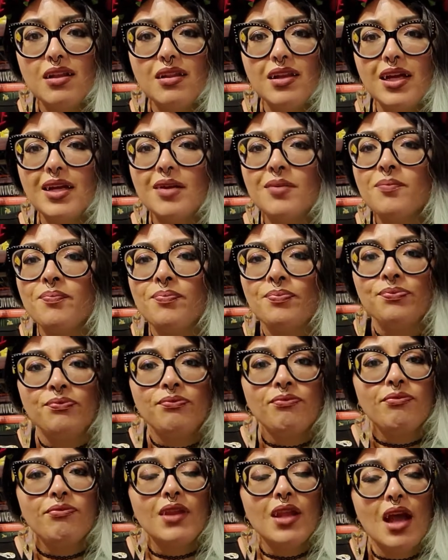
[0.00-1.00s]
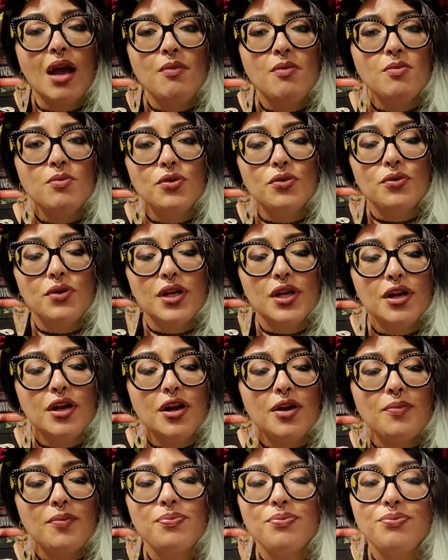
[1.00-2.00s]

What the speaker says: Like, I'm a mood reader.